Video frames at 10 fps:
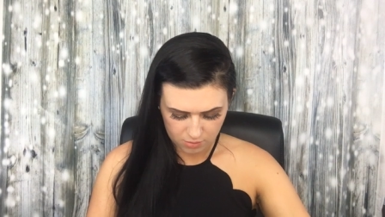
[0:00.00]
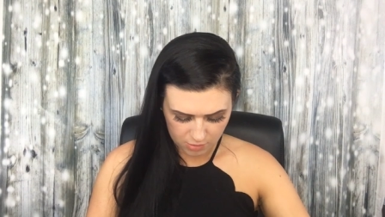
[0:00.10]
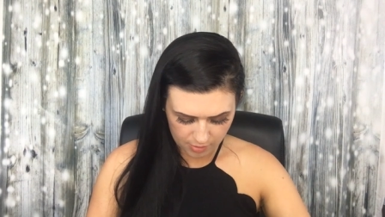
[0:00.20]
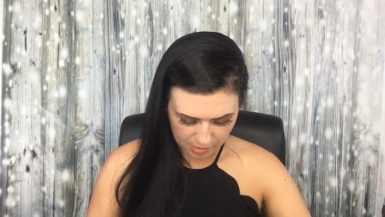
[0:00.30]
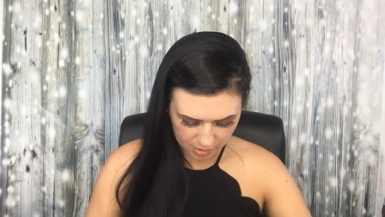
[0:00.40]

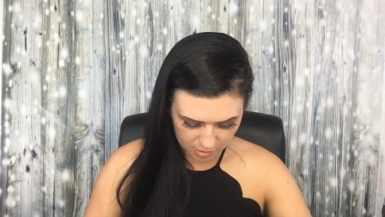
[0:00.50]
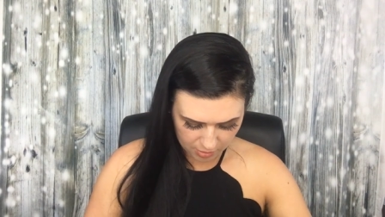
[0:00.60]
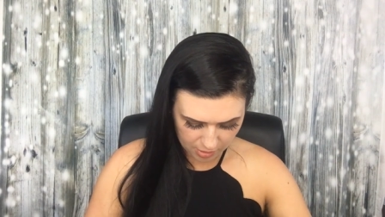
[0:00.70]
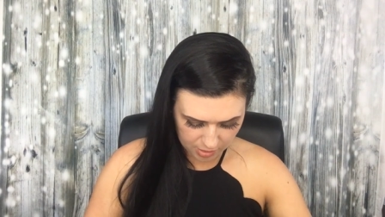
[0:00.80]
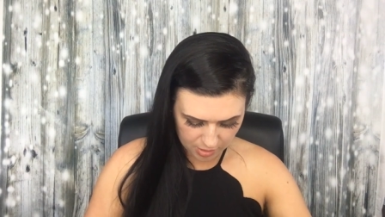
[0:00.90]
What about this
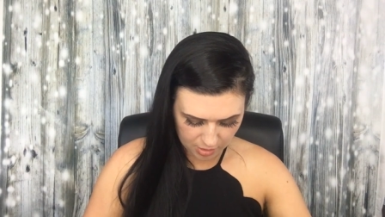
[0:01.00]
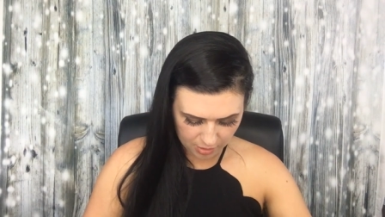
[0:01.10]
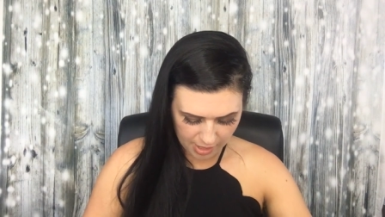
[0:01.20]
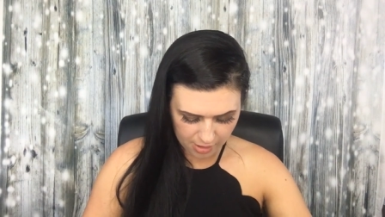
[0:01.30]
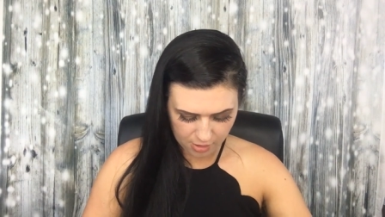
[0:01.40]
one? This is a
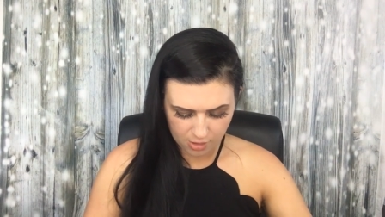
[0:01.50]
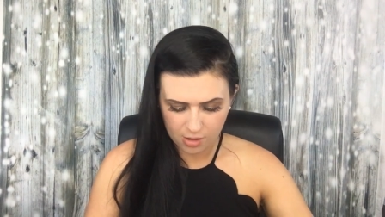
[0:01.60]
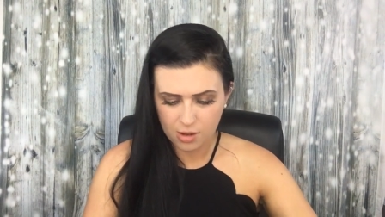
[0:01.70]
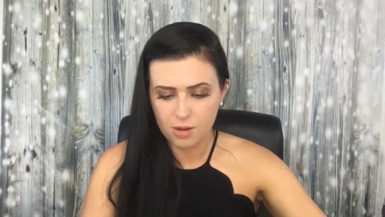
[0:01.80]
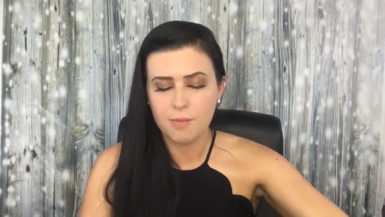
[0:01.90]
lighter
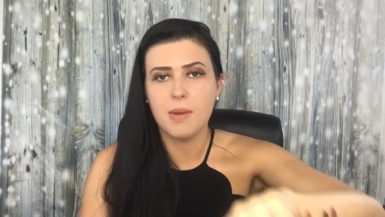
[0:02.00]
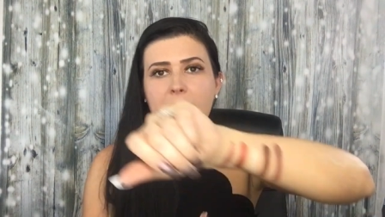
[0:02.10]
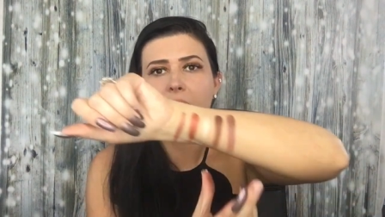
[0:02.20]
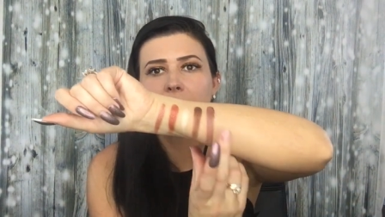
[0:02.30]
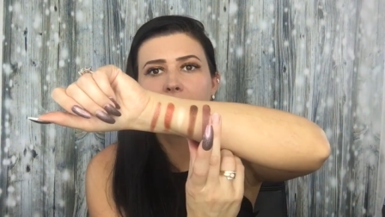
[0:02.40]

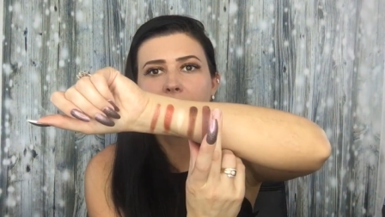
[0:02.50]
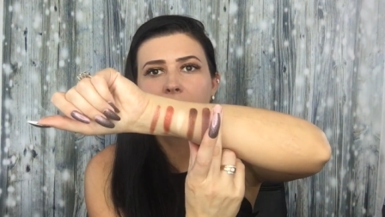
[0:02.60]
matte.